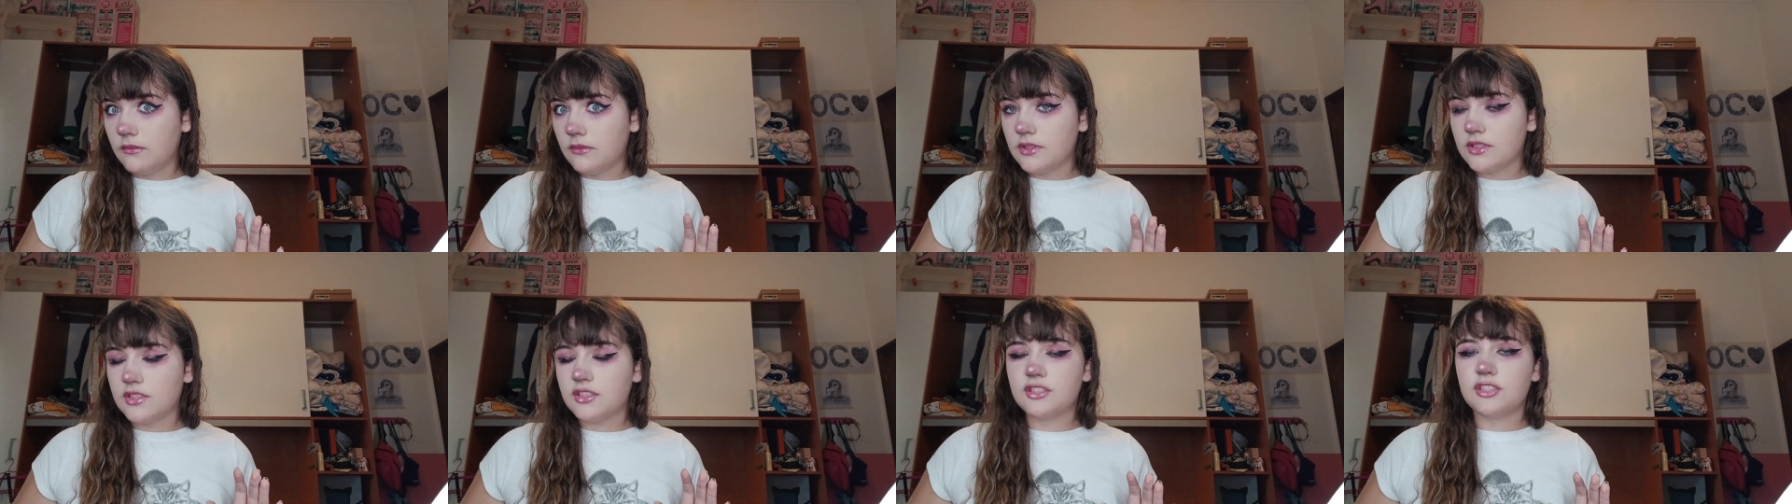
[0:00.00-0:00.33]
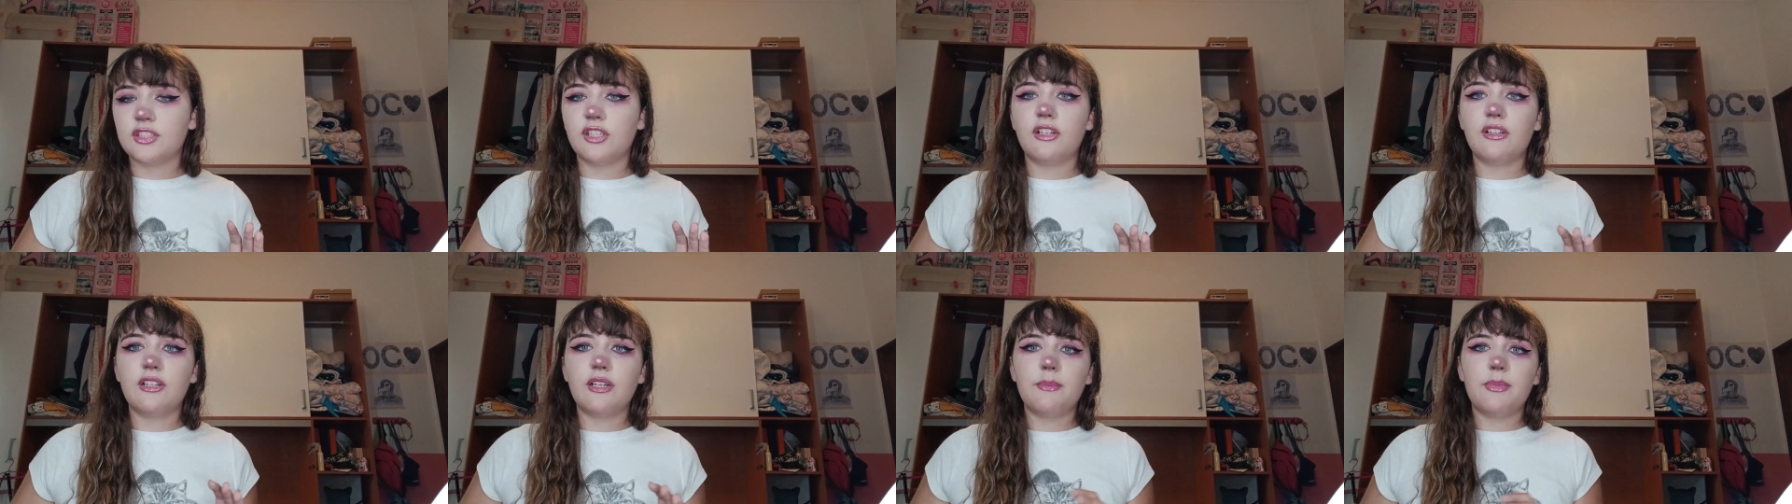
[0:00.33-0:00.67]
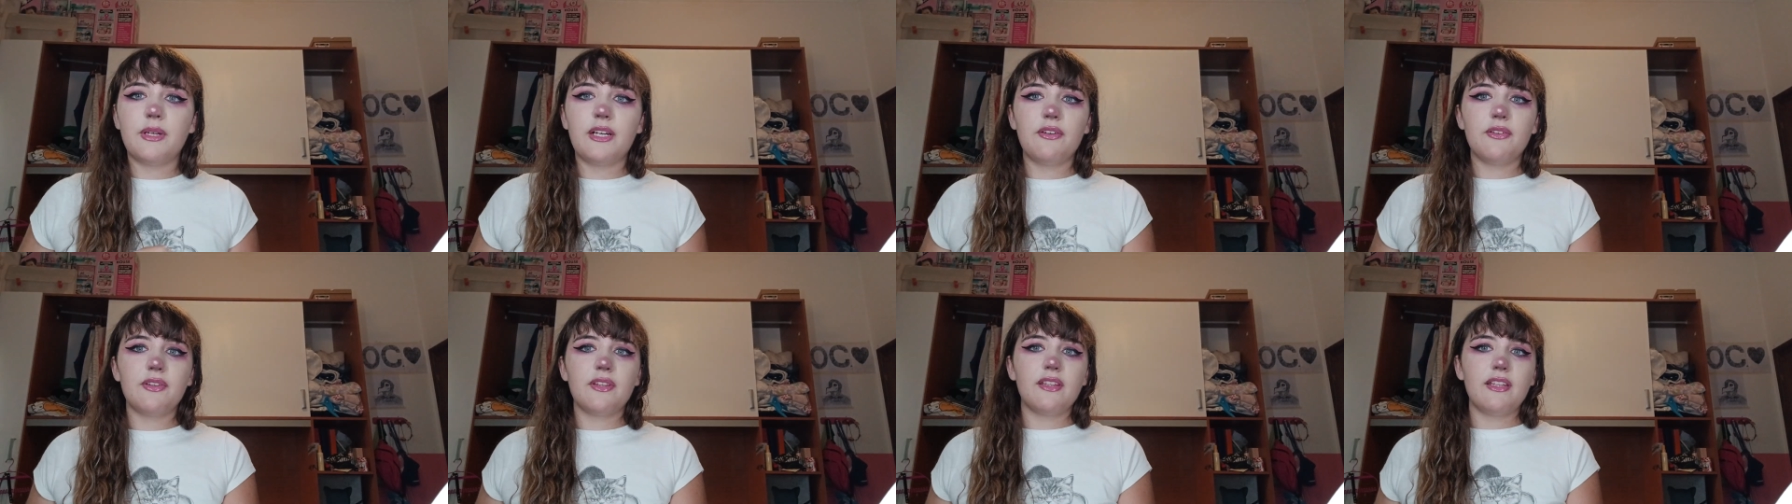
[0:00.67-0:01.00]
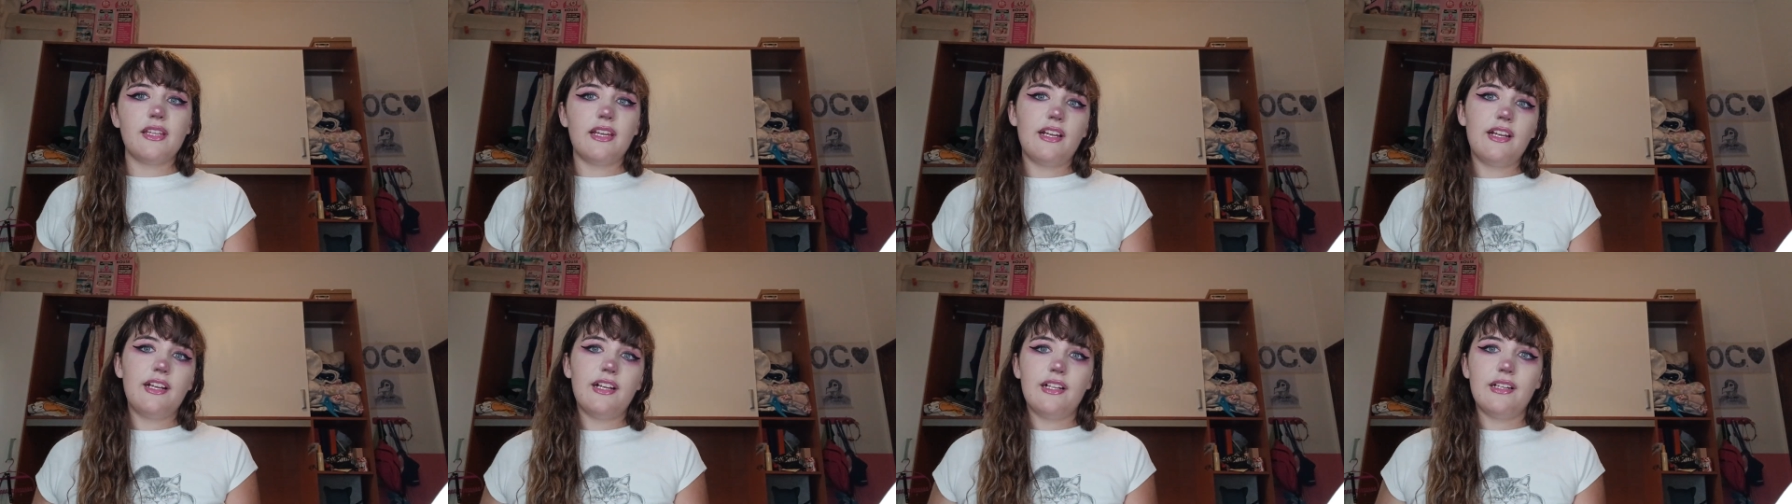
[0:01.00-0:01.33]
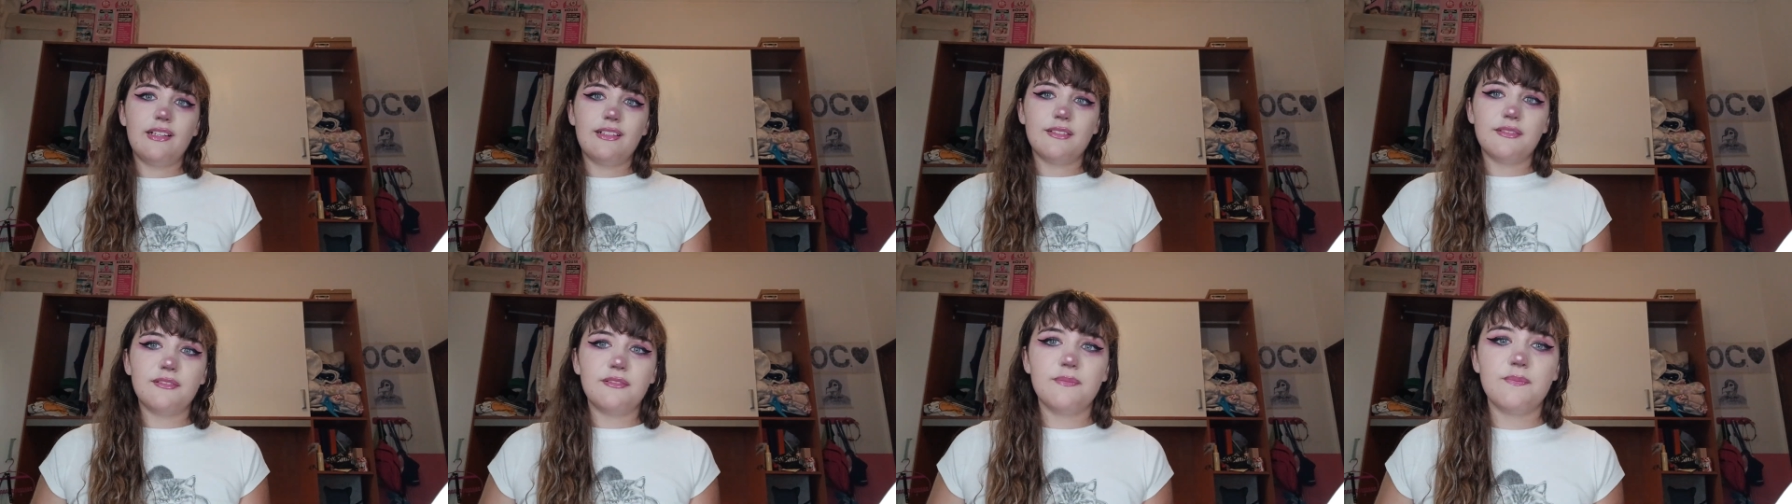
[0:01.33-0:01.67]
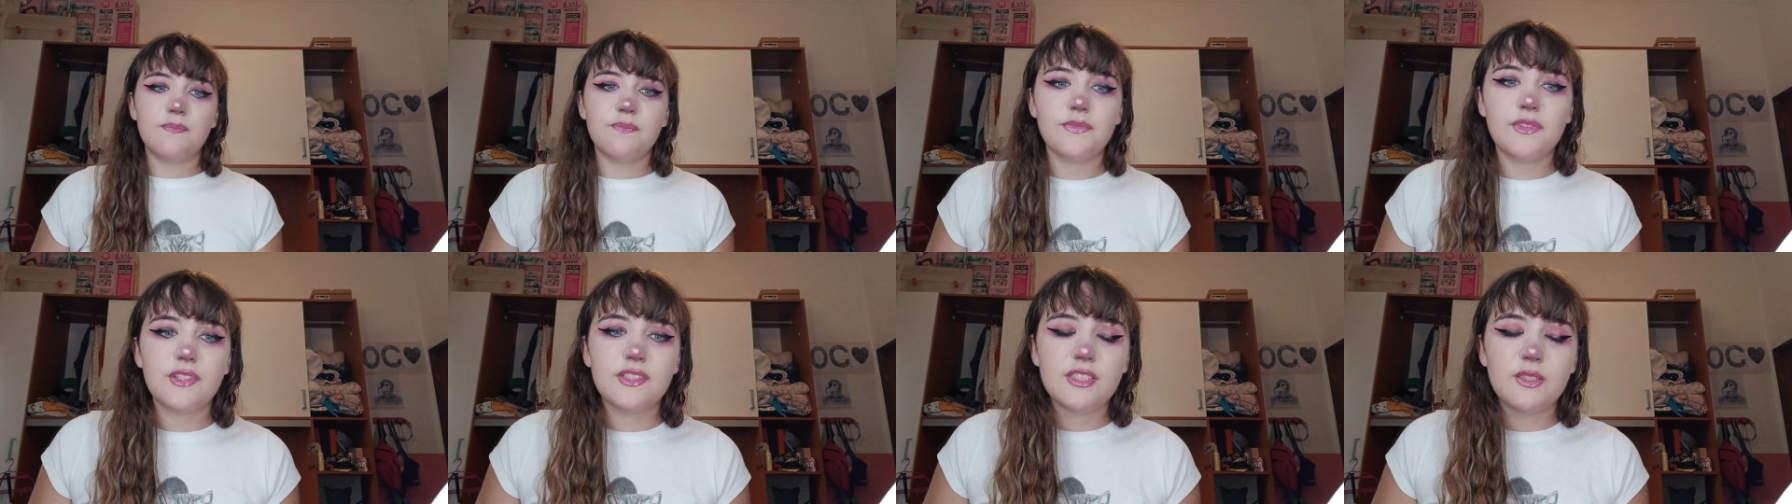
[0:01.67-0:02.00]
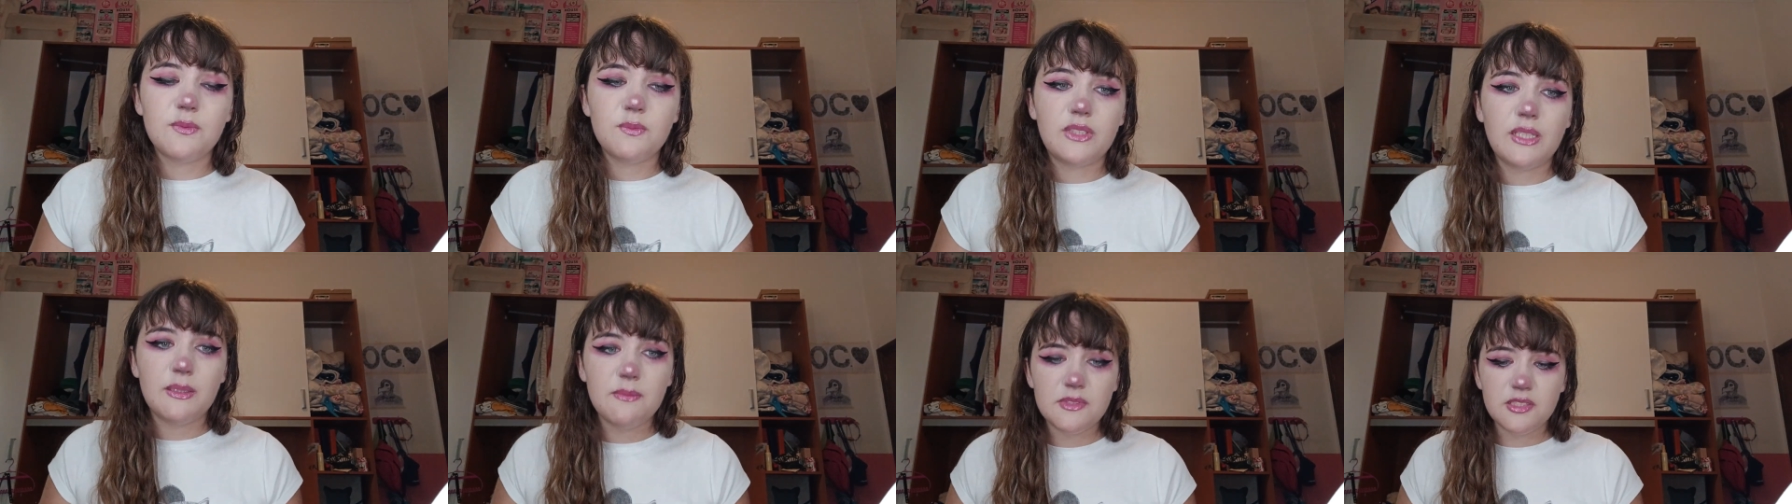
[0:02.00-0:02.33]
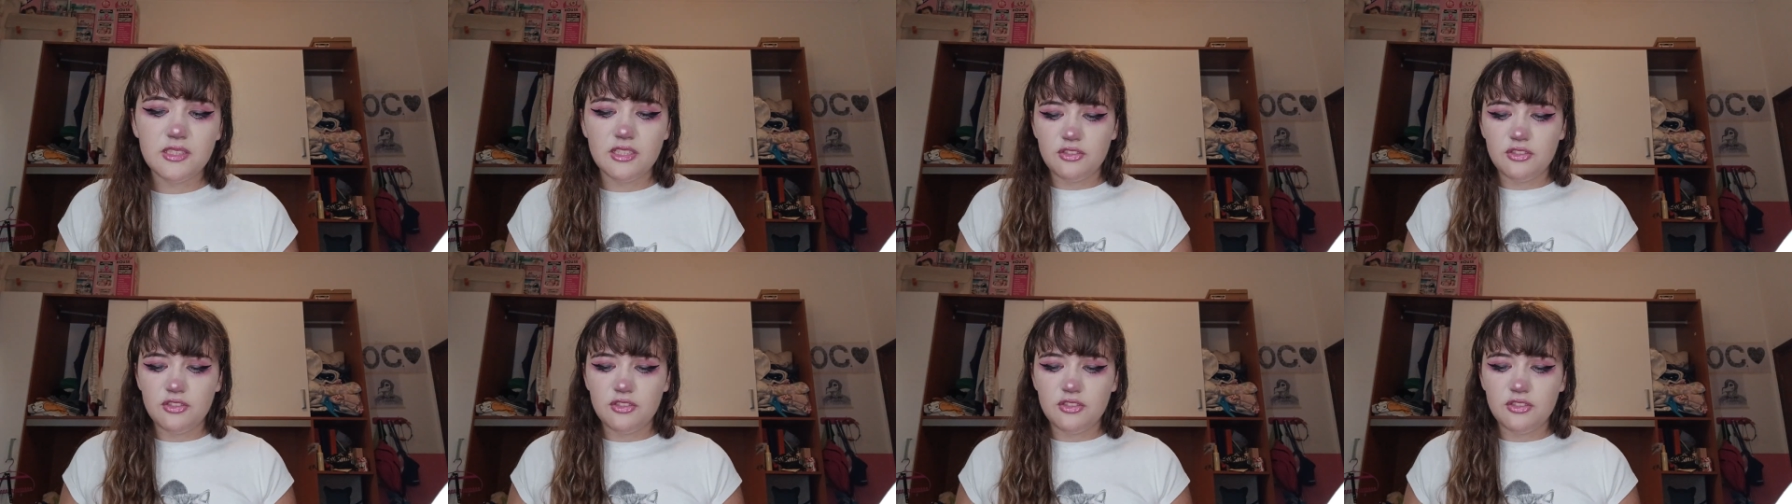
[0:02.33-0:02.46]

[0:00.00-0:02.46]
Sorry about that. Sometimes